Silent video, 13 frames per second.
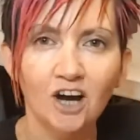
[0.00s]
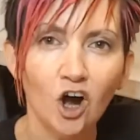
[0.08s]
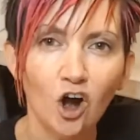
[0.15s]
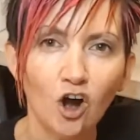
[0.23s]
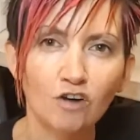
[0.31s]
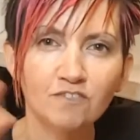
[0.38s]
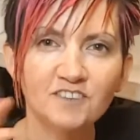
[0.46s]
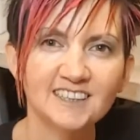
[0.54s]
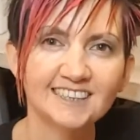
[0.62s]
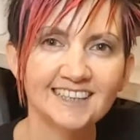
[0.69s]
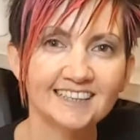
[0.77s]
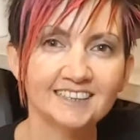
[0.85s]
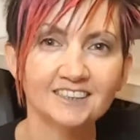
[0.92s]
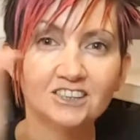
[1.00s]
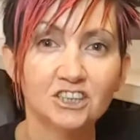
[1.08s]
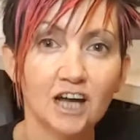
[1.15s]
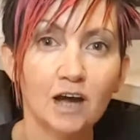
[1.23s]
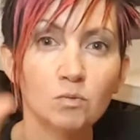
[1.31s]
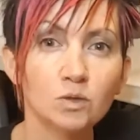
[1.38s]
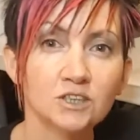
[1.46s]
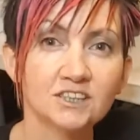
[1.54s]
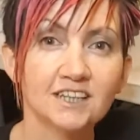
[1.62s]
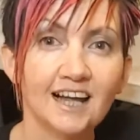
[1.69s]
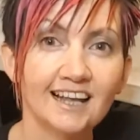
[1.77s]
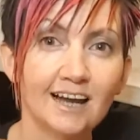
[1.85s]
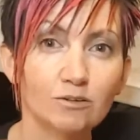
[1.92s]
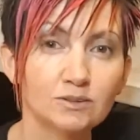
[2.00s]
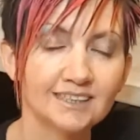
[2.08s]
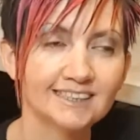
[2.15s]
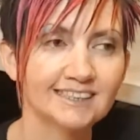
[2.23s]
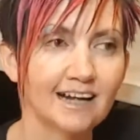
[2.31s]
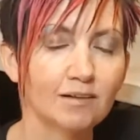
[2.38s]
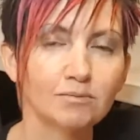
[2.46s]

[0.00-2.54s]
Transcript: of the stencils that I wasn't allowed to sell,